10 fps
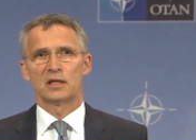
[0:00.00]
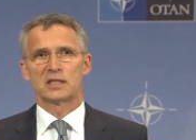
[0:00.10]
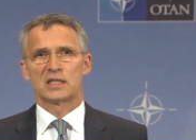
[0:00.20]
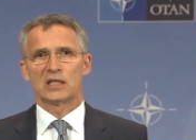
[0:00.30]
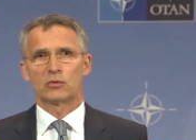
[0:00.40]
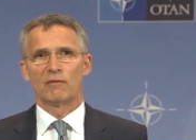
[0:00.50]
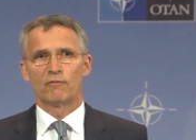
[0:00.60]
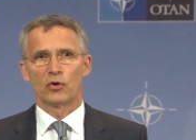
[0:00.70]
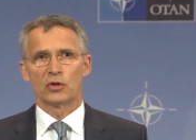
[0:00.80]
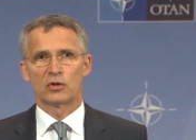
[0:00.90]
seek to
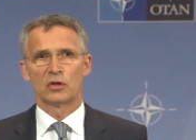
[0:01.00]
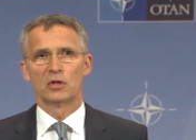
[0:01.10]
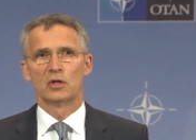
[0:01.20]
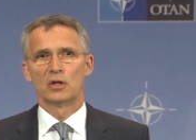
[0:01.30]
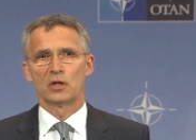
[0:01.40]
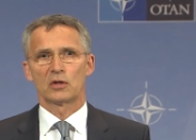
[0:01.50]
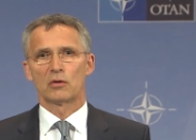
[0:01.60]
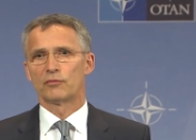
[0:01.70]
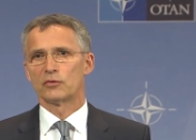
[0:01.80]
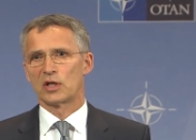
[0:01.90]
avoid
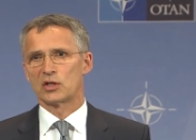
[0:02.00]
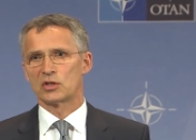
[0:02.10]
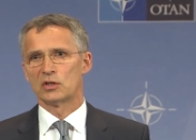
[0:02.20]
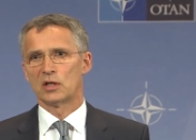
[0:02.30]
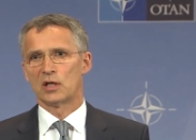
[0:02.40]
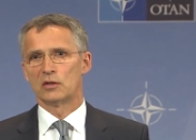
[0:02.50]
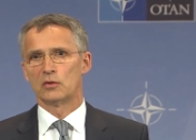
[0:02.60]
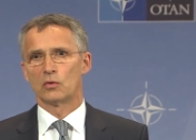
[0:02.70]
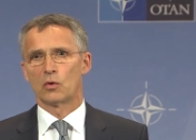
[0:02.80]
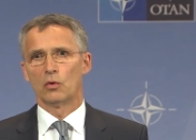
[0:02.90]
confrontation and a
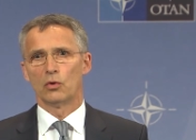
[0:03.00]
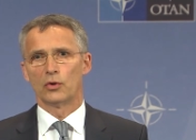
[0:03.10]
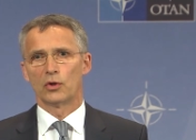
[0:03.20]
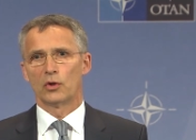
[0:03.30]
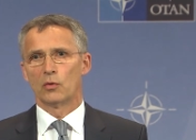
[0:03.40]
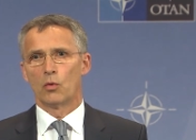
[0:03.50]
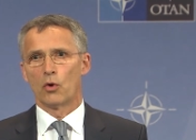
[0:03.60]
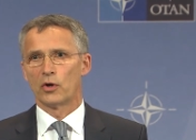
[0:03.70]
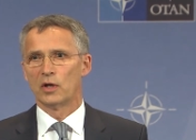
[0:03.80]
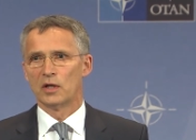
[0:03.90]
new Cold
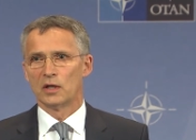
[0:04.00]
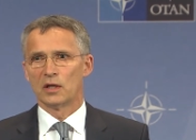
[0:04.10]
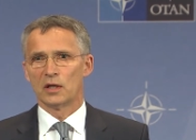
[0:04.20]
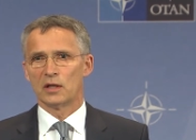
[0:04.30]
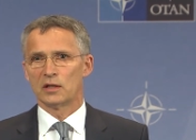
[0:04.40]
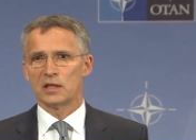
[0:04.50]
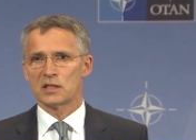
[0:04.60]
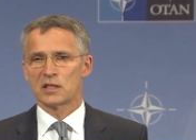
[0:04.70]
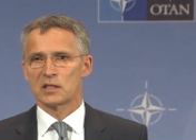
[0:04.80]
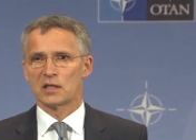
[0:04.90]
War.
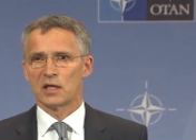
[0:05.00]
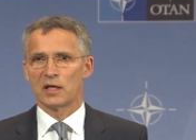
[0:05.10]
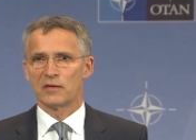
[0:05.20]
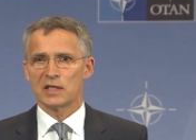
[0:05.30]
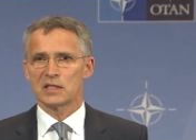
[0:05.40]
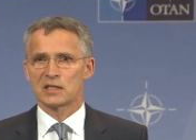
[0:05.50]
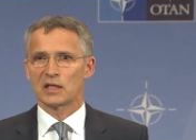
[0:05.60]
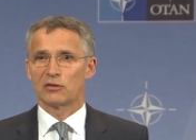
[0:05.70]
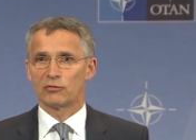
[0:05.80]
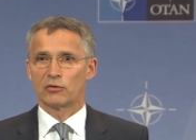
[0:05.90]
This is a
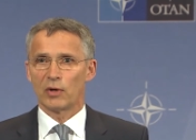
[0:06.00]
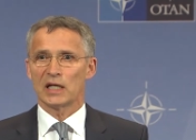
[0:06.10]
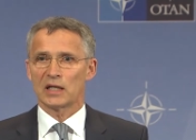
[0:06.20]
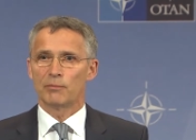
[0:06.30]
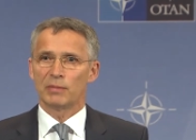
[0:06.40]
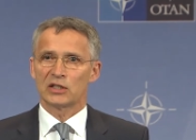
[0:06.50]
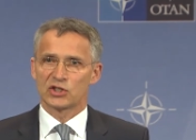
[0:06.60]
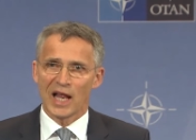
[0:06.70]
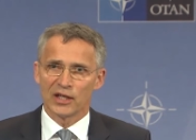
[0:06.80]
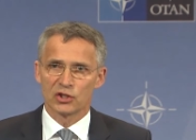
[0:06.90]
great and big
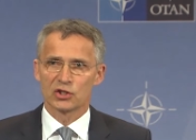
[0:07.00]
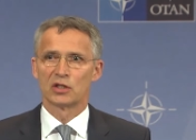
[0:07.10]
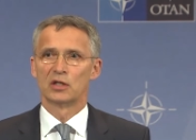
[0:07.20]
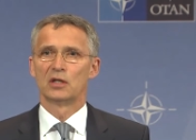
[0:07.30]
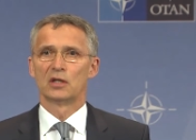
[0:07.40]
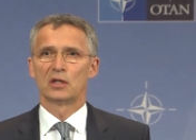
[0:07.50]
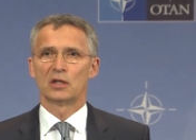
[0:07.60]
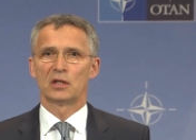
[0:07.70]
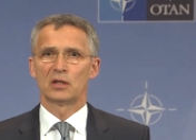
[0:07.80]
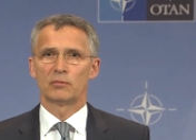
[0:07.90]
challenge,
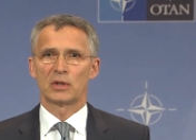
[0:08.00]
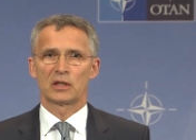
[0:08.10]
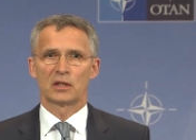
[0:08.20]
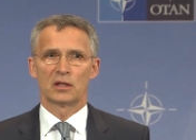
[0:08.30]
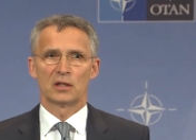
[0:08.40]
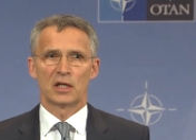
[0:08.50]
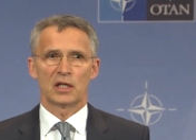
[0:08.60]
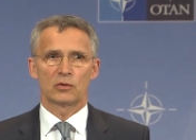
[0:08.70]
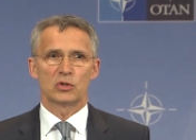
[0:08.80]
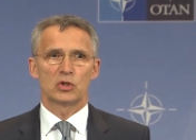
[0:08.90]
but
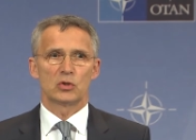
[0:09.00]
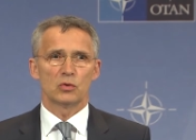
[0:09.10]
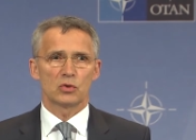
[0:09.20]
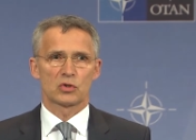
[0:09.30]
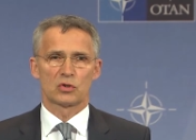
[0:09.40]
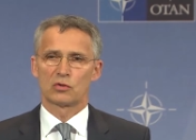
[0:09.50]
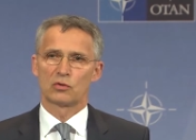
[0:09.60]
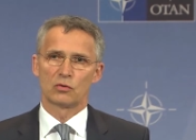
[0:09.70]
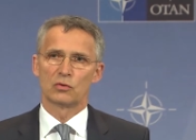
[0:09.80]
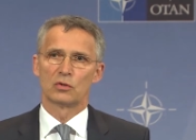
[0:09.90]
NATO is used
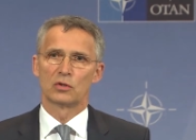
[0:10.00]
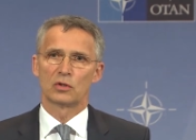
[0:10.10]
to